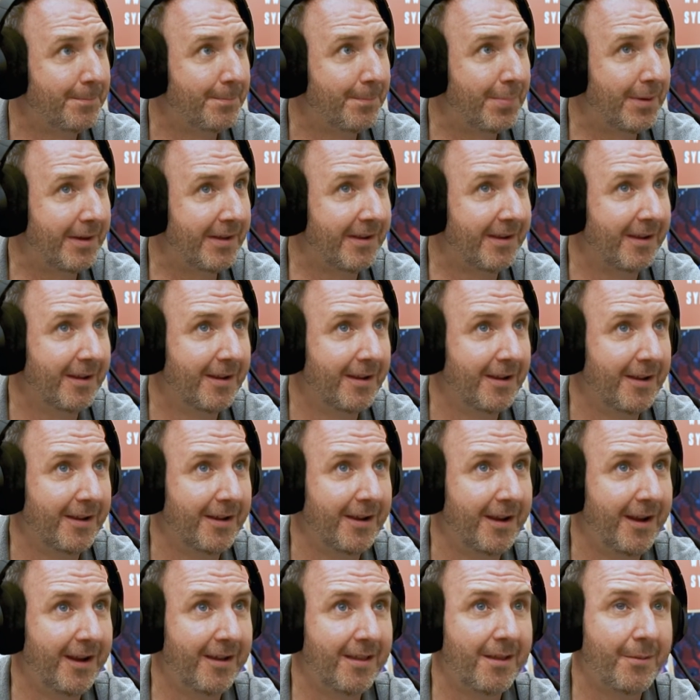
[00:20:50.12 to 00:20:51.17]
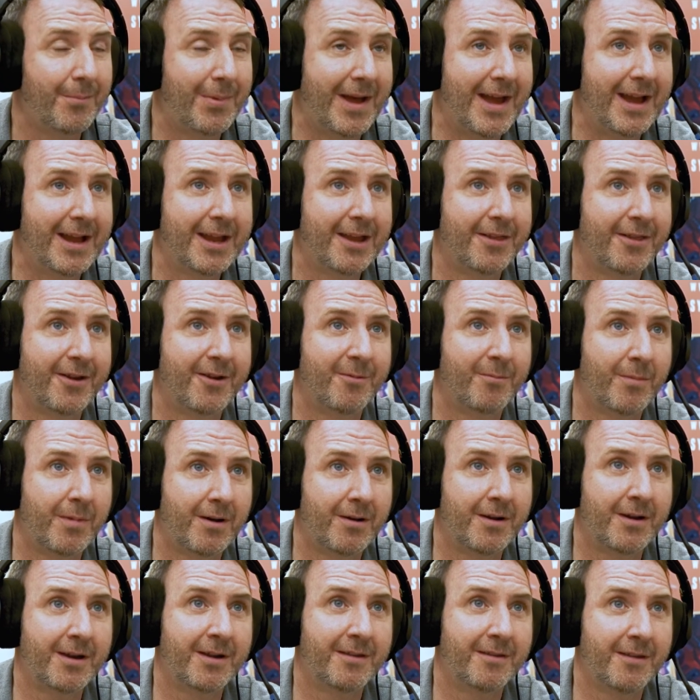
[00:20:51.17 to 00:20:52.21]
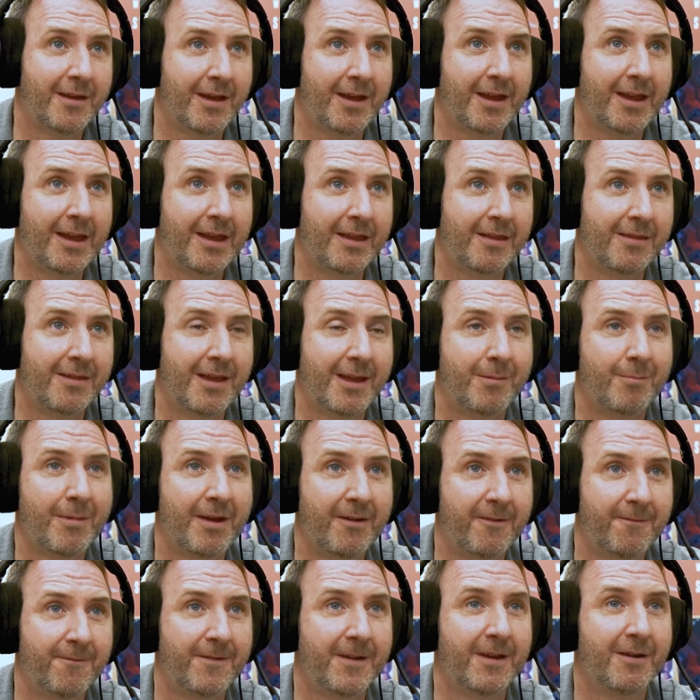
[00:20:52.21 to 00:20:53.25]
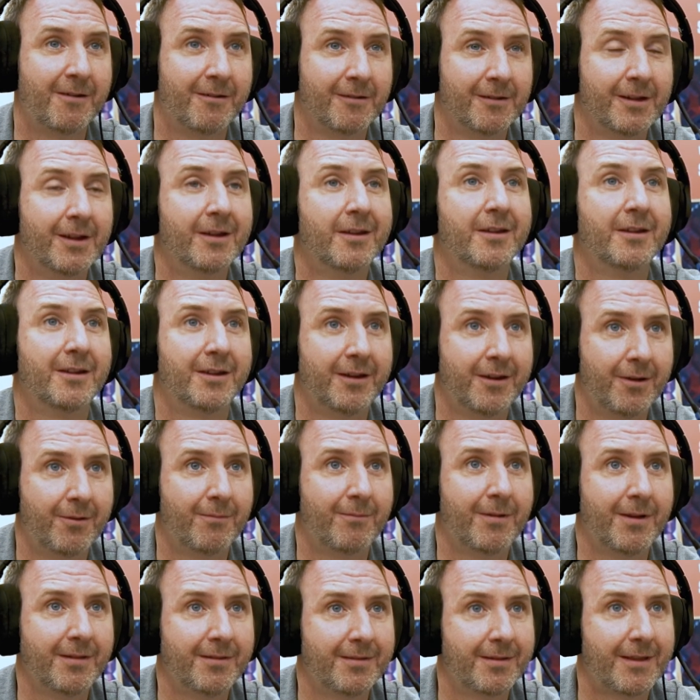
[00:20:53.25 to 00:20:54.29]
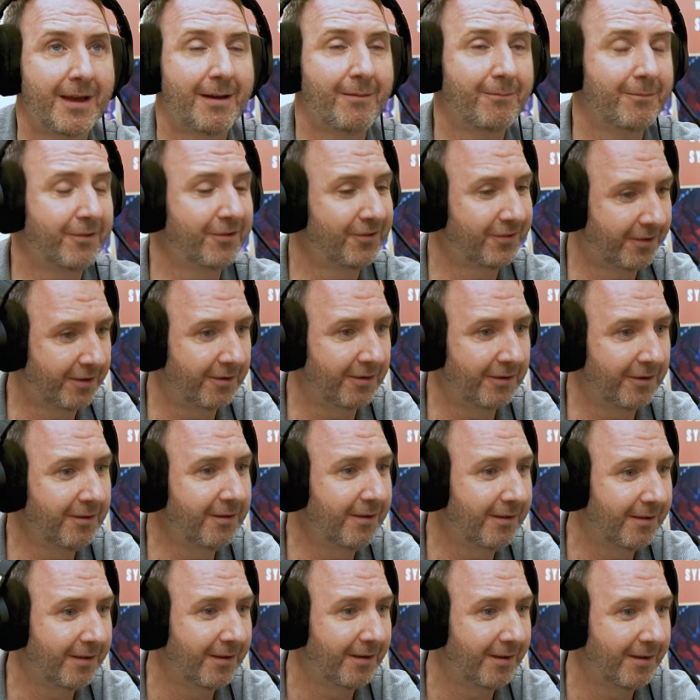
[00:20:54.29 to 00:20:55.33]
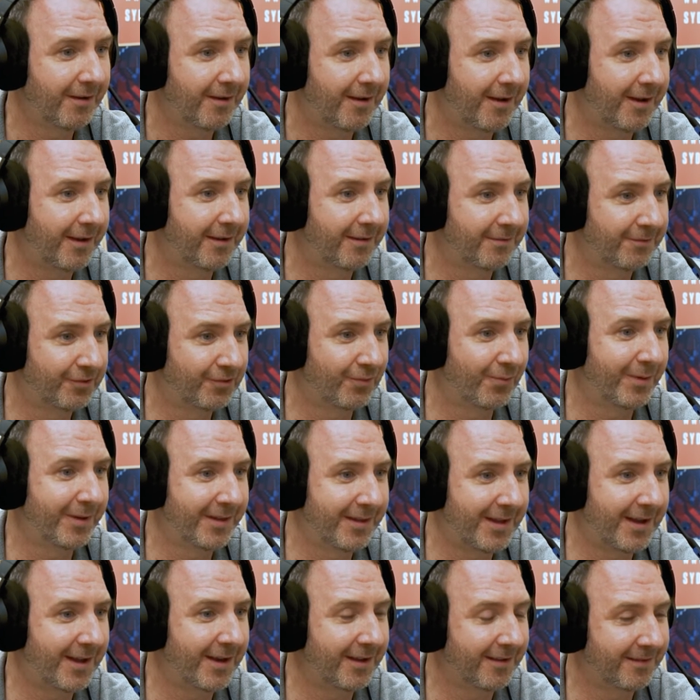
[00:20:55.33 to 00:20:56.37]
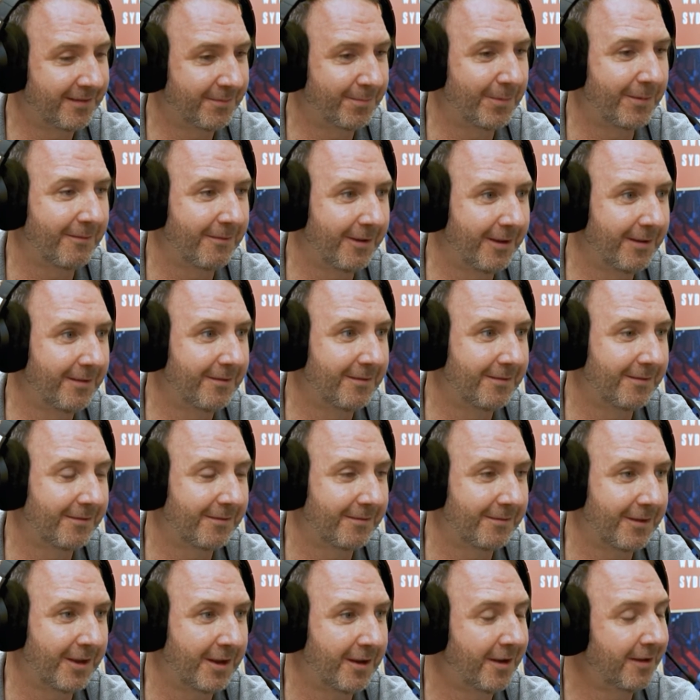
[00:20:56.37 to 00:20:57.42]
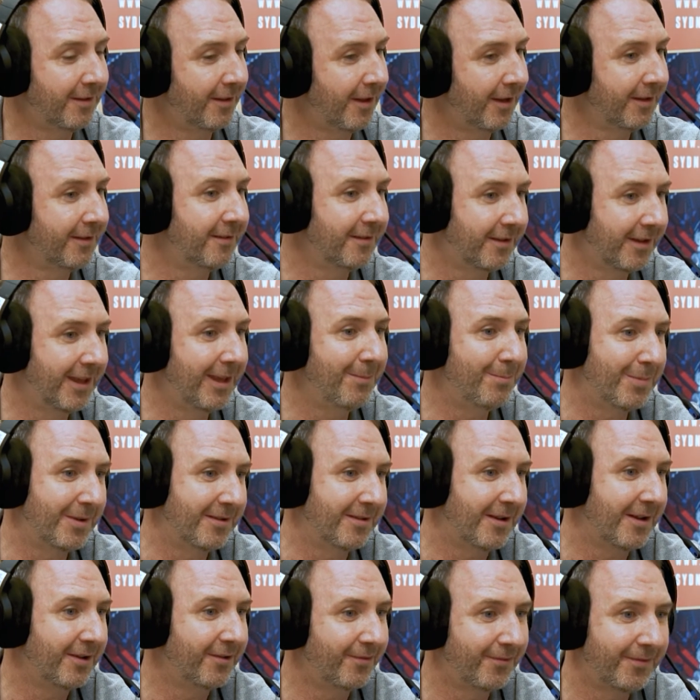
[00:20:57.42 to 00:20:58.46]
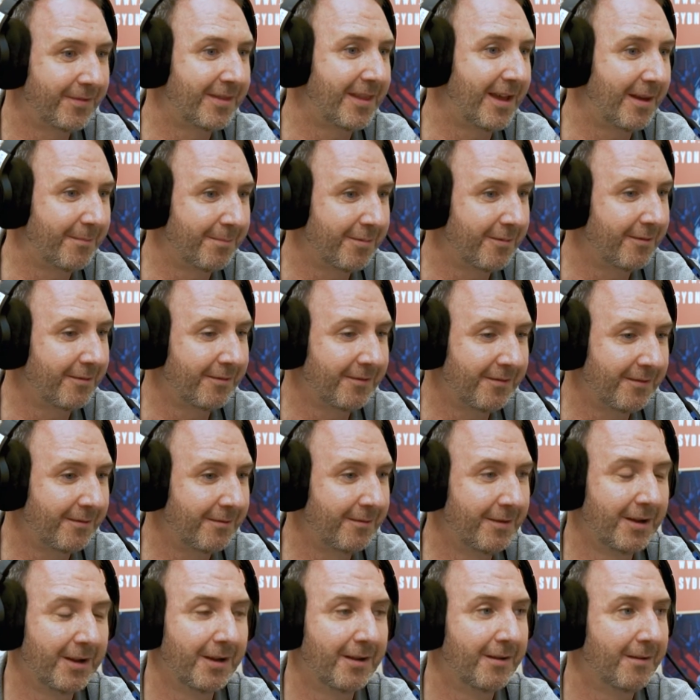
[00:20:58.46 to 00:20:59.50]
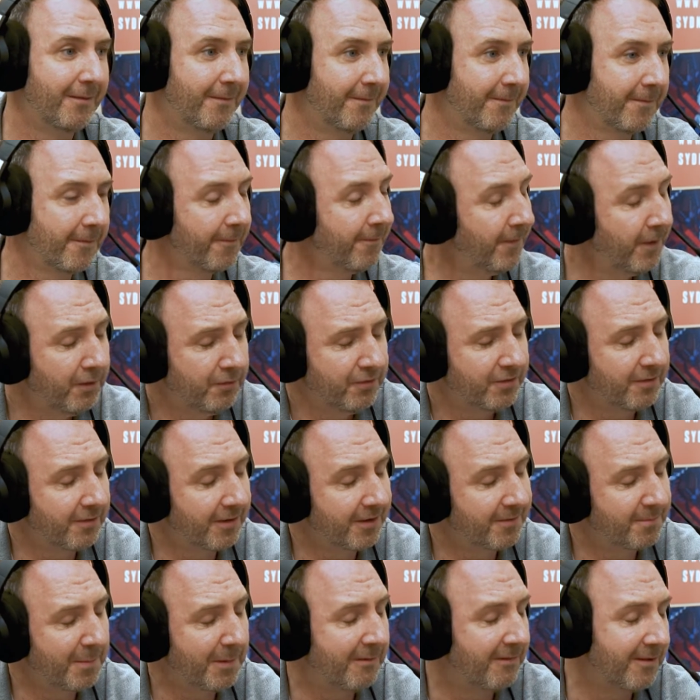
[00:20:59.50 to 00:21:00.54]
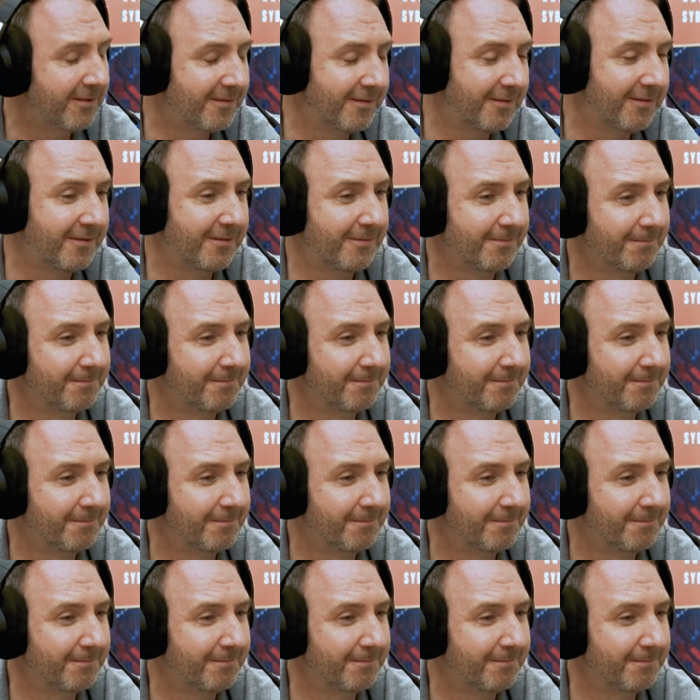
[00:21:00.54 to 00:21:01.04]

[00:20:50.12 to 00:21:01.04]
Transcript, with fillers: but in the back of their mind they they may feel you know what that was good i enjoyed that experience and i'd like to keep in touch with that person for future experiences